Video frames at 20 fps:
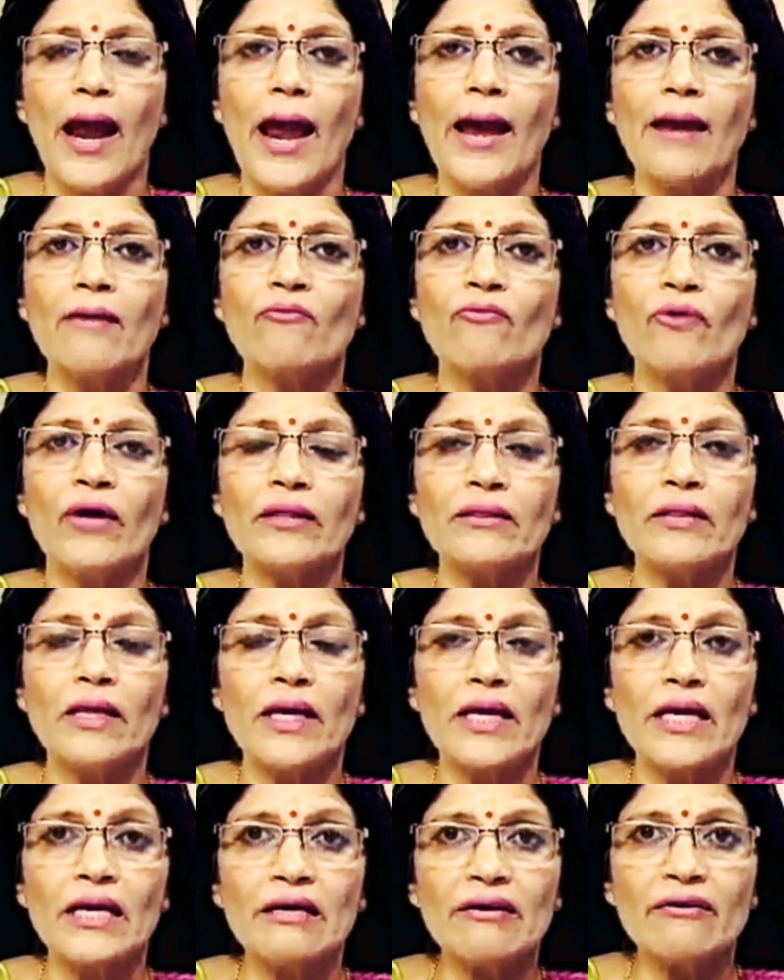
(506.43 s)
and when
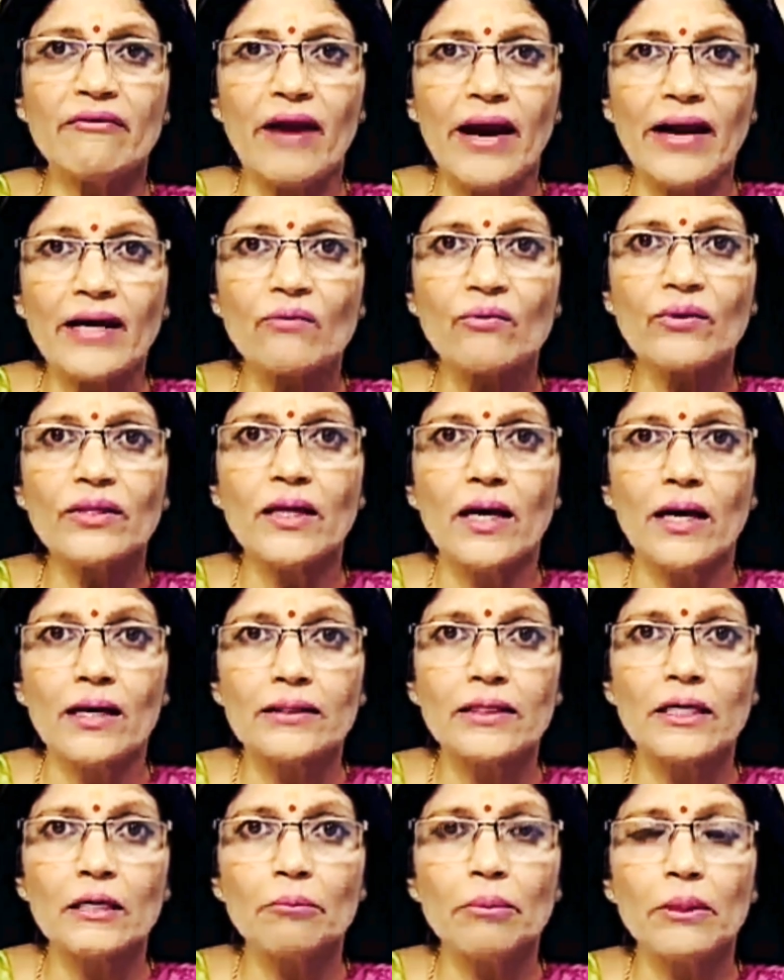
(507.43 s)
they interact with
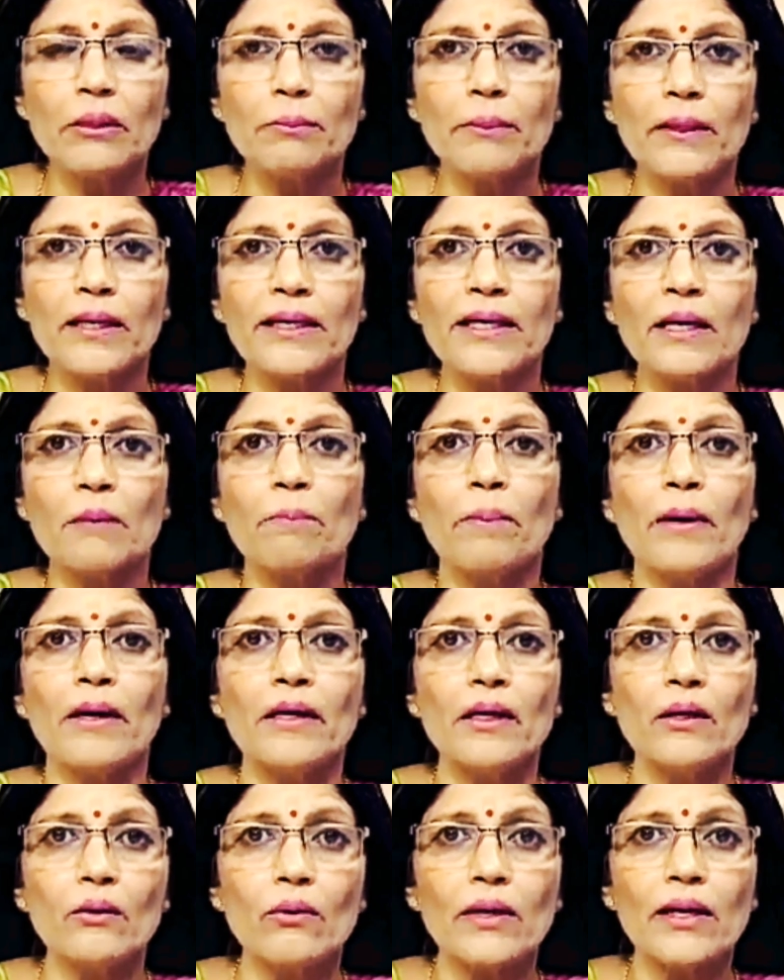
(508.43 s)
other people in a
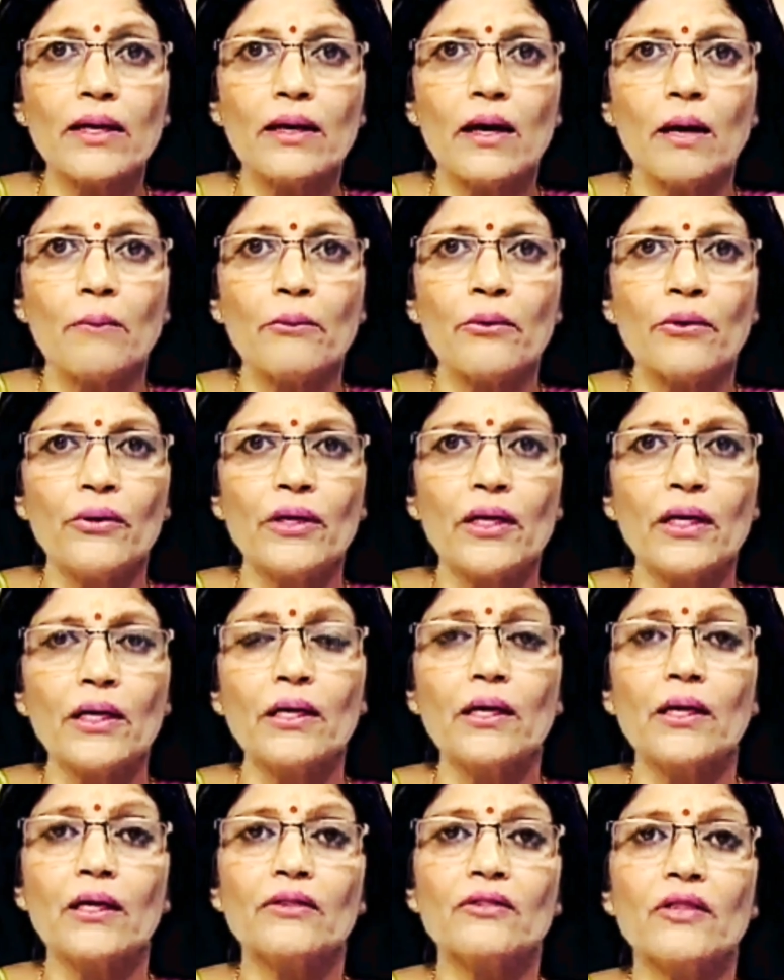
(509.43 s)
particular
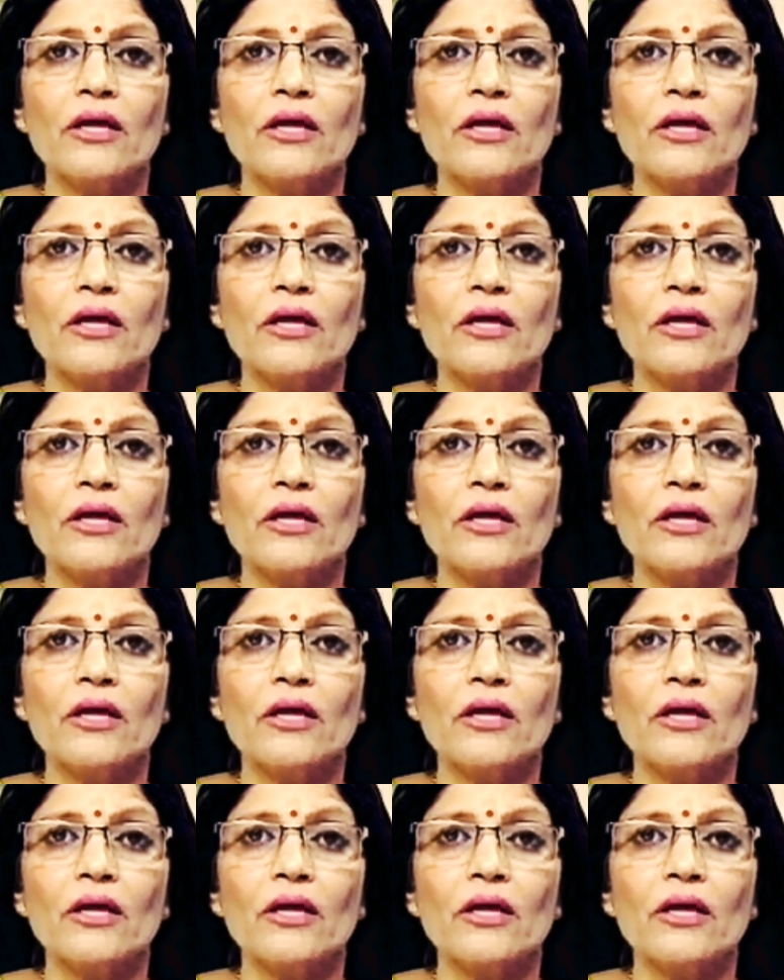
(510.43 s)
community,